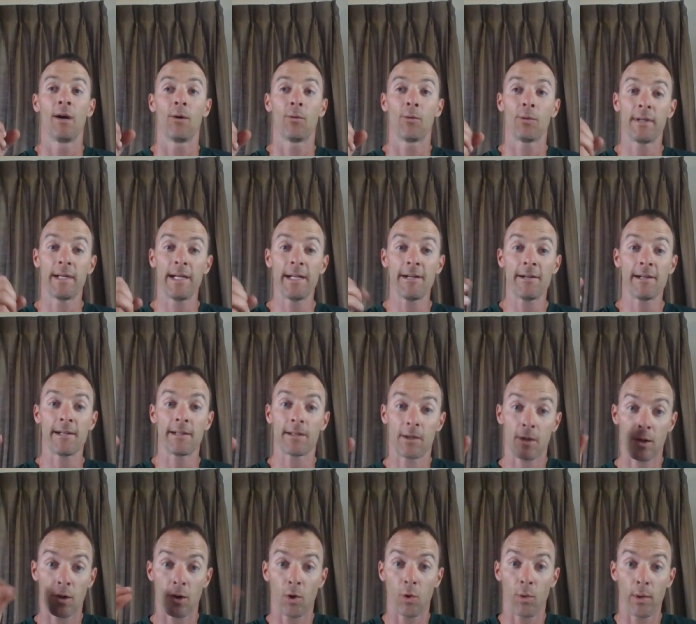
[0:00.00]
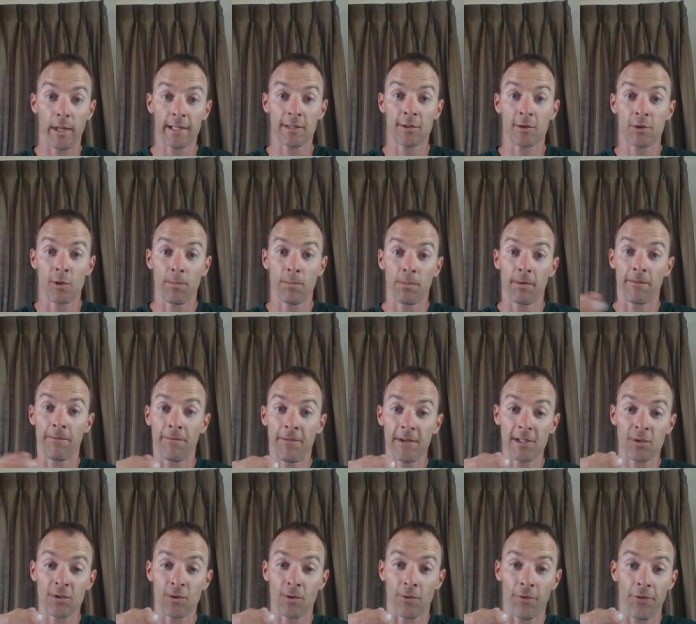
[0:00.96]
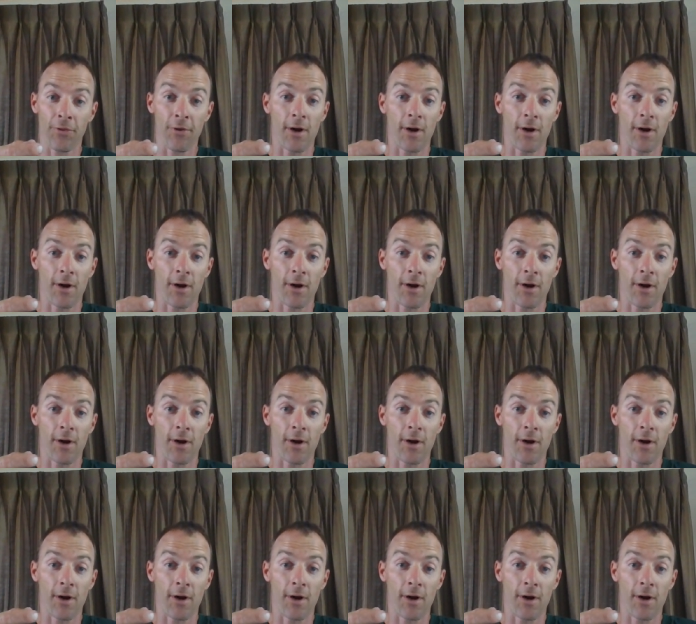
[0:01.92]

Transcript: We're hearing quick, superficial